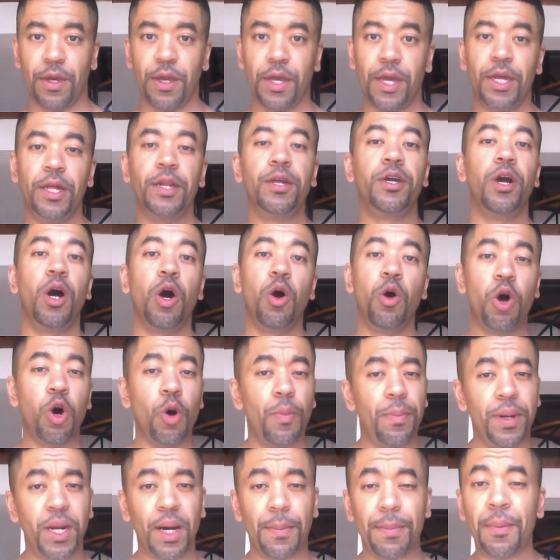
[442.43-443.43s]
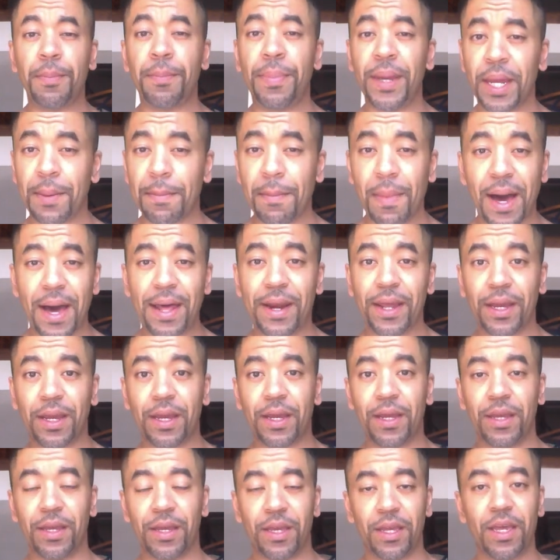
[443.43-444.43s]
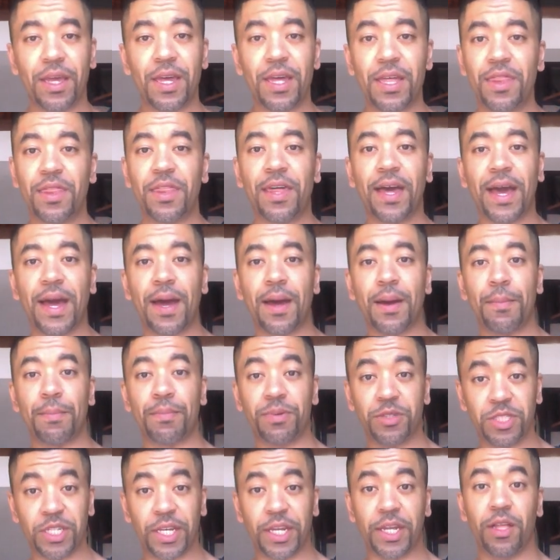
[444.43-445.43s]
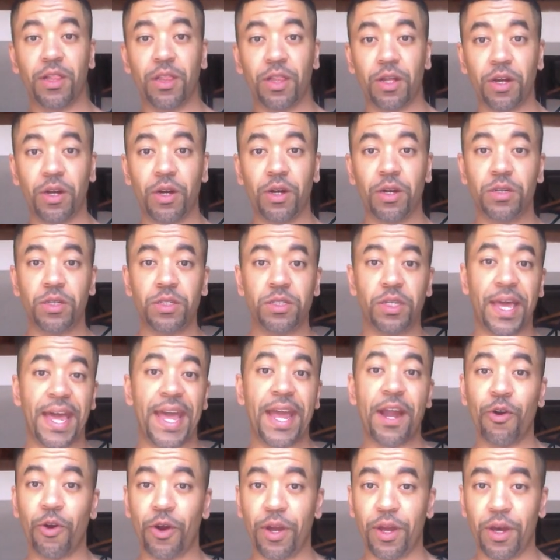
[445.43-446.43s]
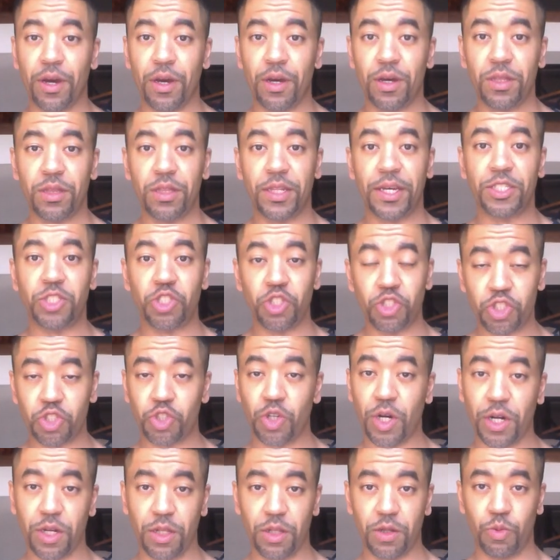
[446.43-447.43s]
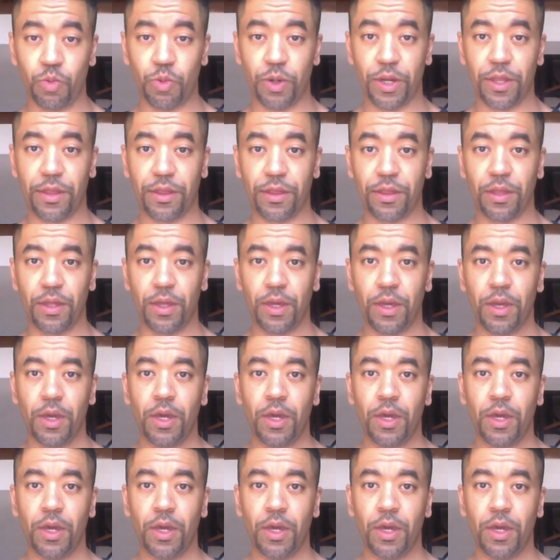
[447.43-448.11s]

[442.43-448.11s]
and go open up a Picmonic in that particular area that you're struggling with.